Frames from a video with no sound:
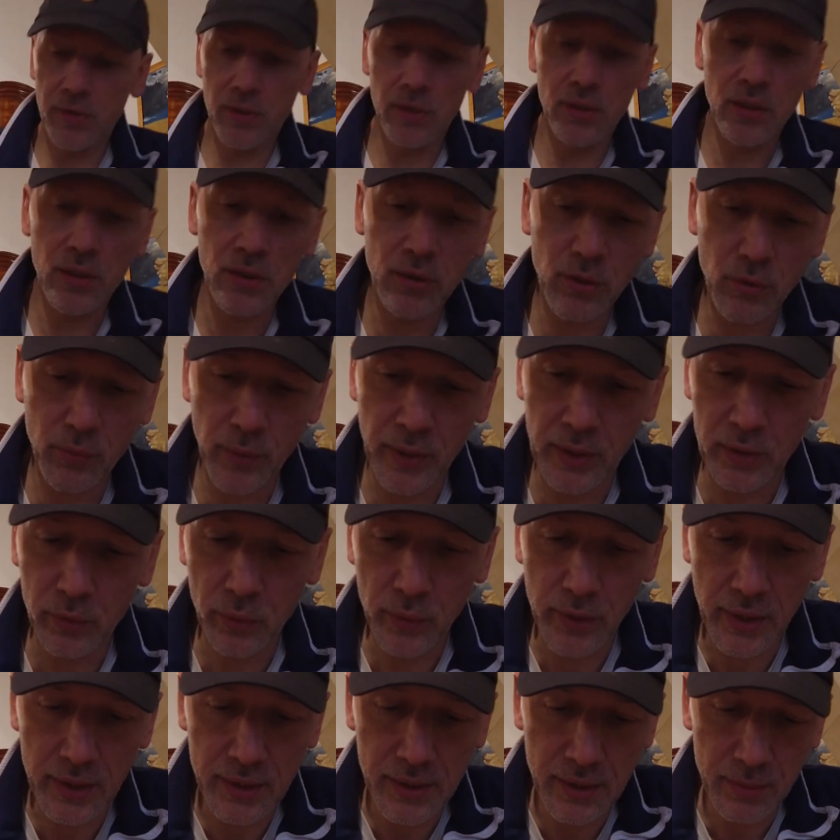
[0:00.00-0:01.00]
a quick
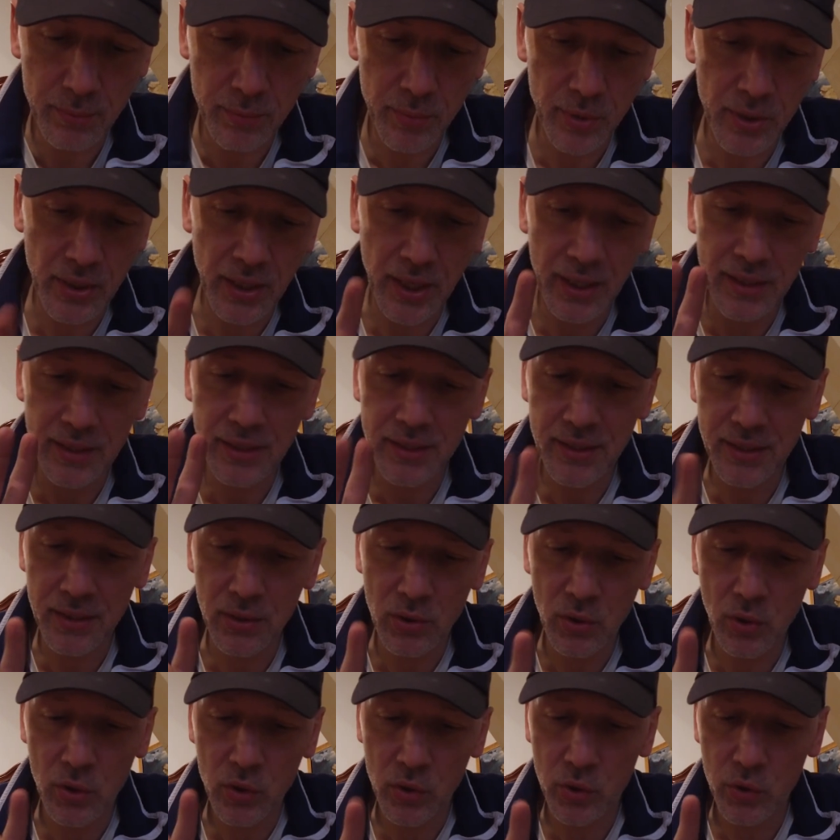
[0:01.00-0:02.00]
look at it, but I did
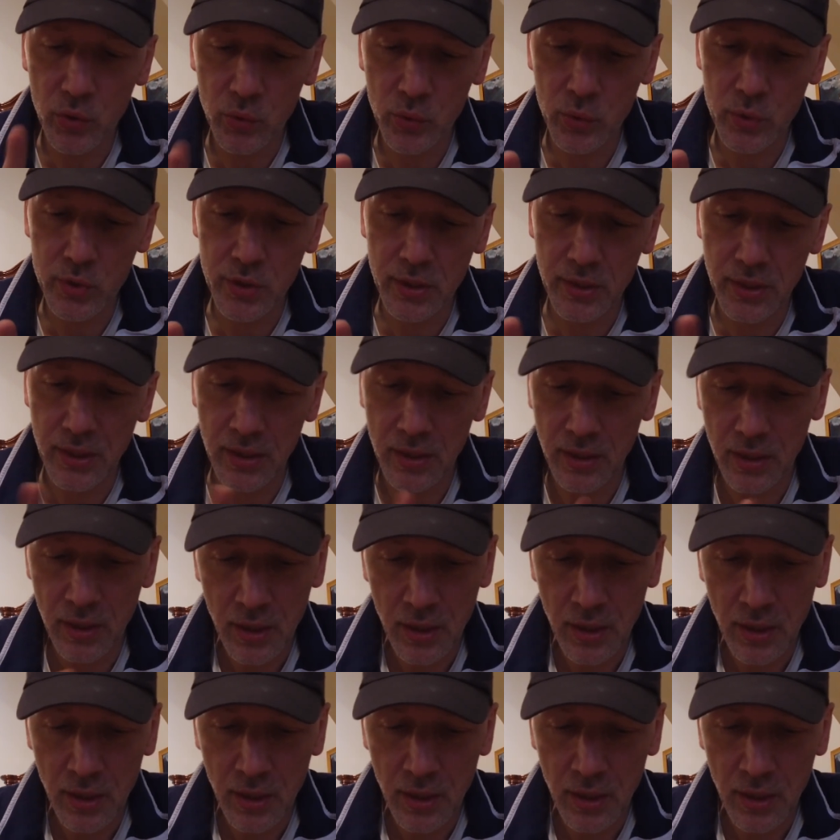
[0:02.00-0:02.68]
not use it